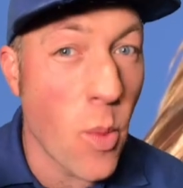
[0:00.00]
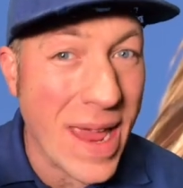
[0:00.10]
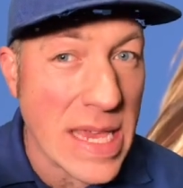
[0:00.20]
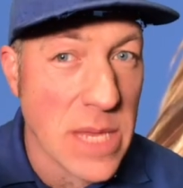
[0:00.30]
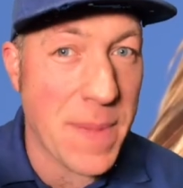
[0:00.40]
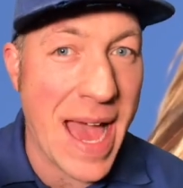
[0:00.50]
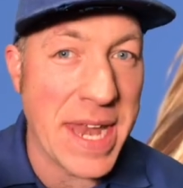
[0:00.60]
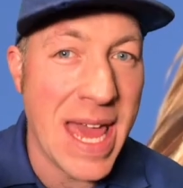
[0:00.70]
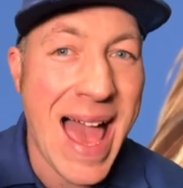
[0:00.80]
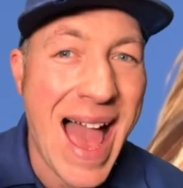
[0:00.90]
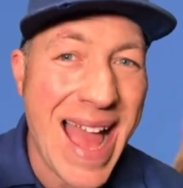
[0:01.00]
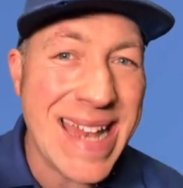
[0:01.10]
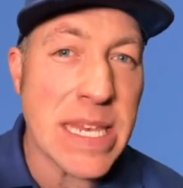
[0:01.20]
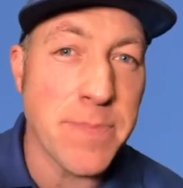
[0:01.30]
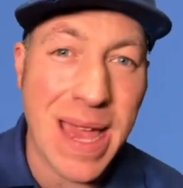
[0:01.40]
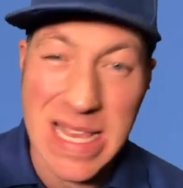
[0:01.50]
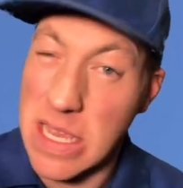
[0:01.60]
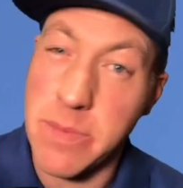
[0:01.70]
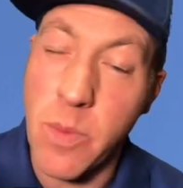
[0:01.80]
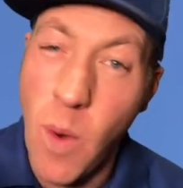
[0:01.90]
wingspan and
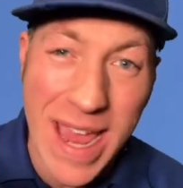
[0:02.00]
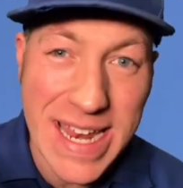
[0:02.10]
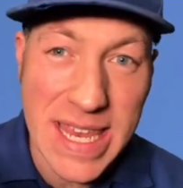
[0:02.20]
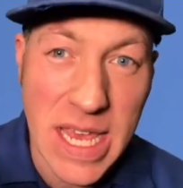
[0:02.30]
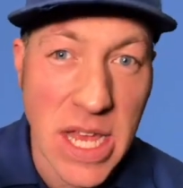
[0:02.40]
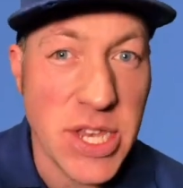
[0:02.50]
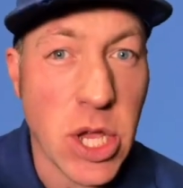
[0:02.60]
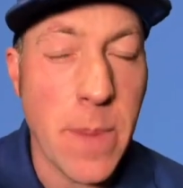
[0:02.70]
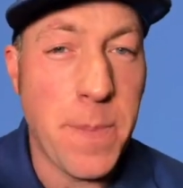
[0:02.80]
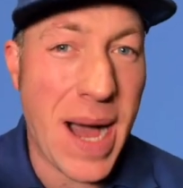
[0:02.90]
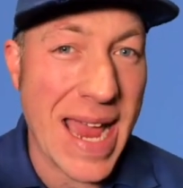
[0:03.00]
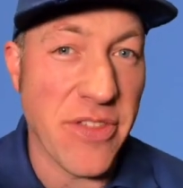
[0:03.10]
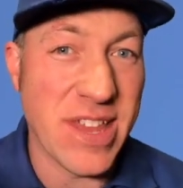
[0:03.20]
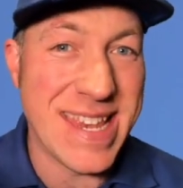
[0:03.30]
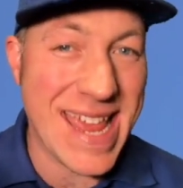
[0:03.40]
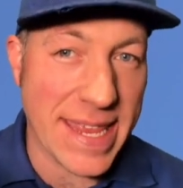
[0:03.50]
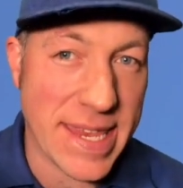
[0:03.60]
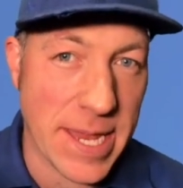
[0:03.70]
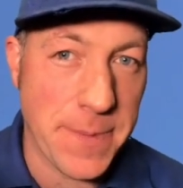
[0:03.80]
maximum weight to compile the list.